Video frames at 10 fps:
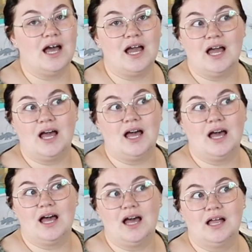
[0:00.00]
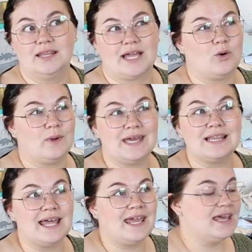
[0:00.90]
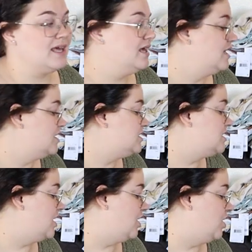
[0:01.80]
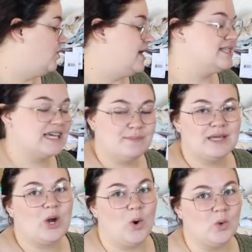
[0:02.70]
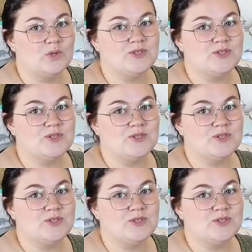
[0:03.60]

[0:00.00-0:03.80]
a week late, so it's gonna be cold.